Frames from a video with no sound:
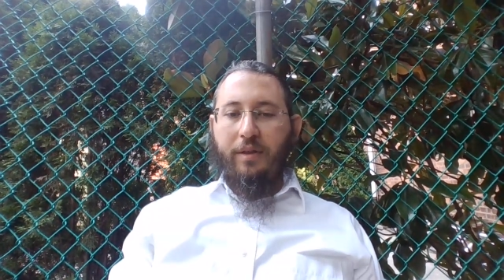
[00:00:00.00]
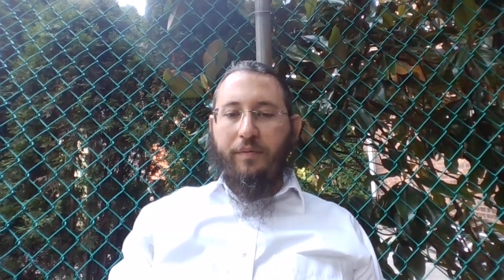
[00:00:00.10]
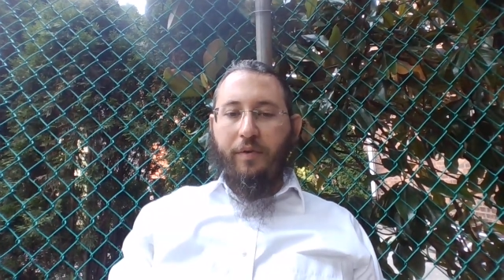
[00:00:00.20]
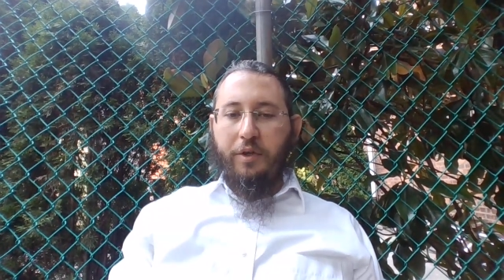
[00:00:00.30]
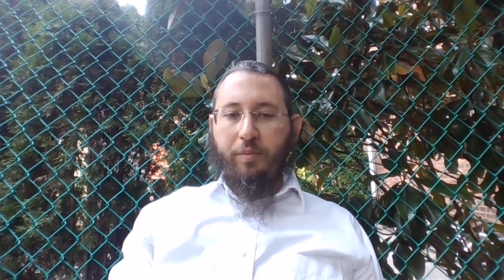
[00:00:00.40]

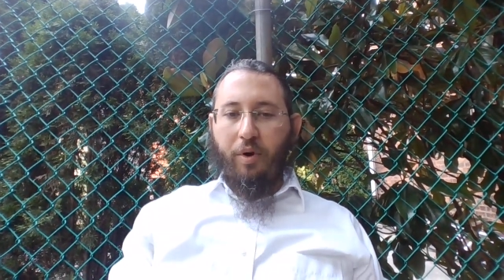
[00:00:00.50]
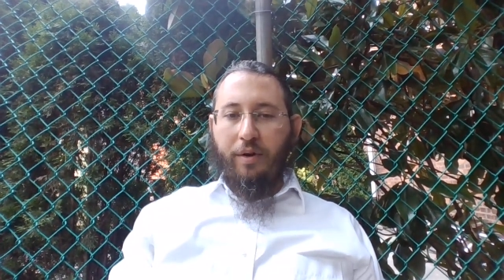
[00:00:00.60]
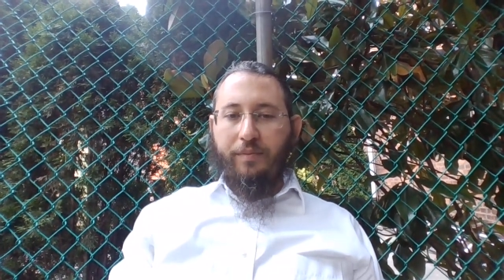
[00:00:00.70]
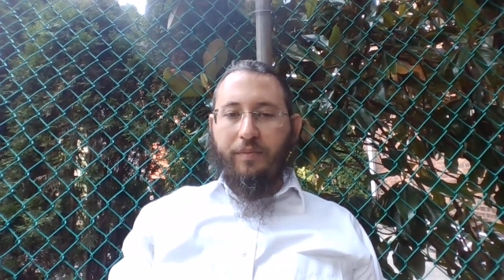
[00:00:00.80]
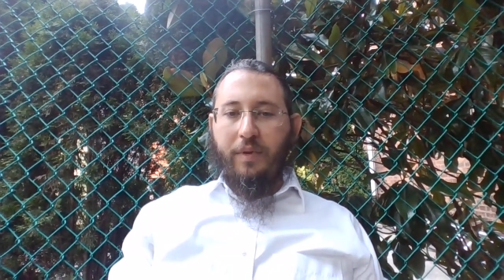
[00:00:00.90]
The first
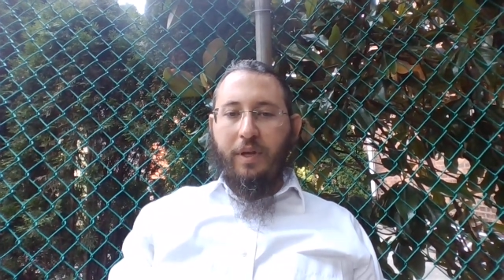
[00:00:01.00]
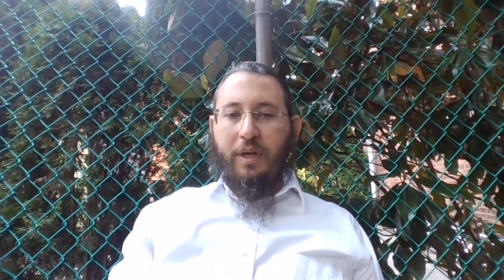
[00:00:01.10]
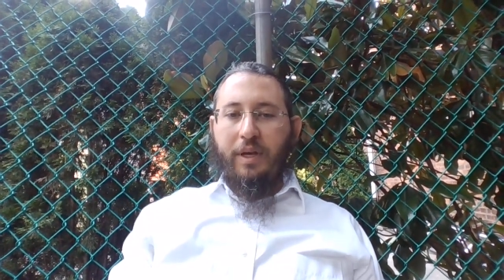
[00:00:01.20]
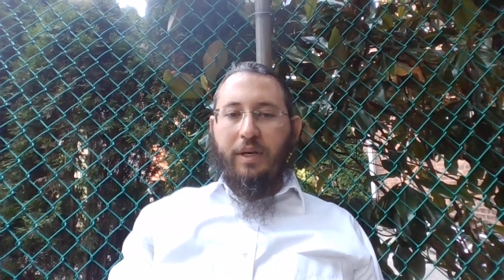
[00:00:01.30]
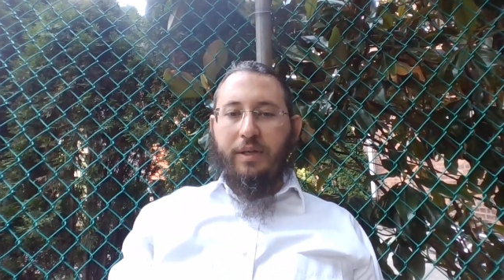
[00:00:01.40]
part
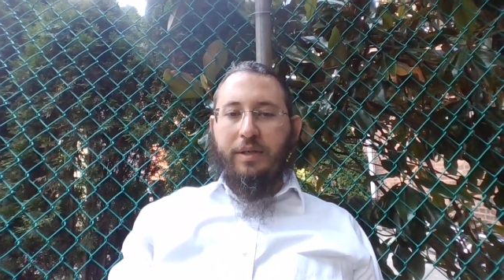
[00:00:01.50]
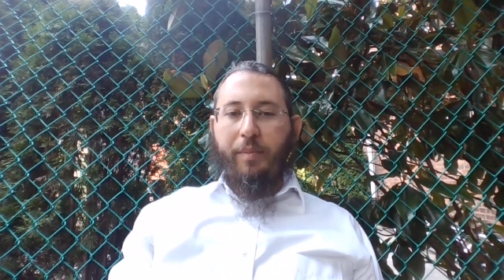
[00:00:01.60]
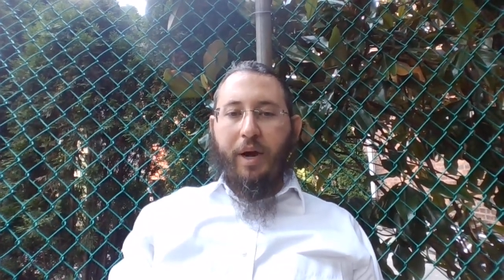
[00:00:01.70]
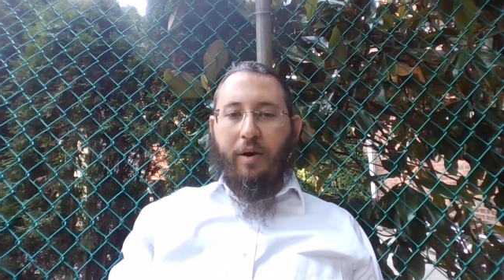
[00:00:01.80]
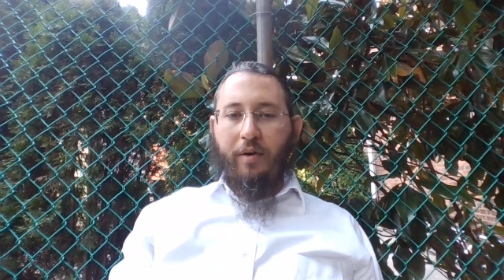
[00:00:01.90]
is a
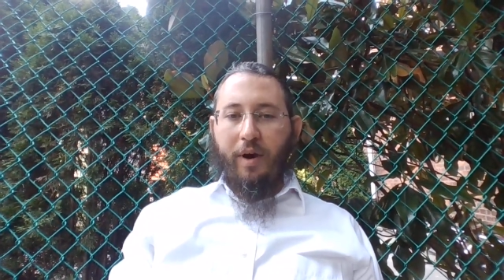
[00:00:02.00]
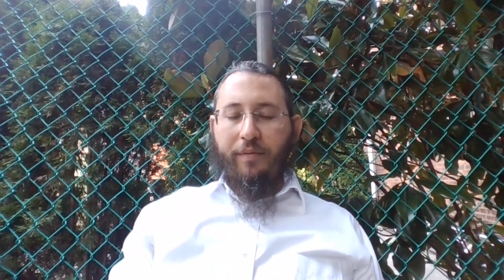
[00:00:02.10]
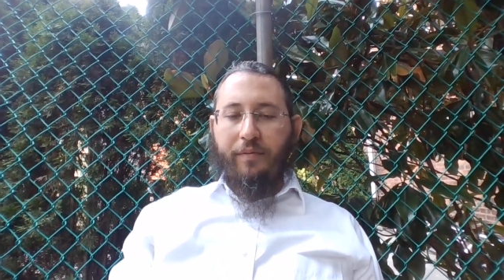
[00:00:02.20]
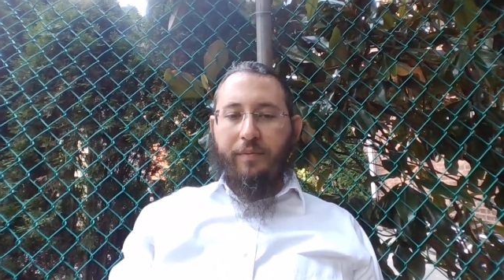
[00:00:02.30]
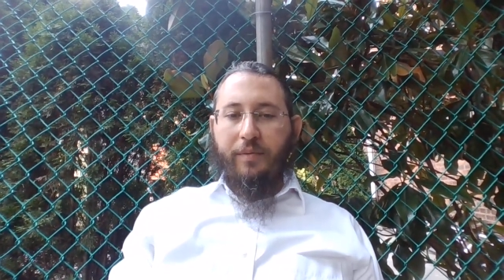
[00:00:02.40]

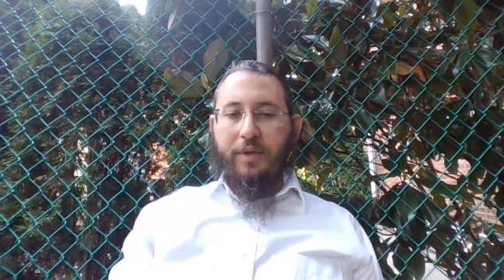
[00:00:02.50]
paragraph,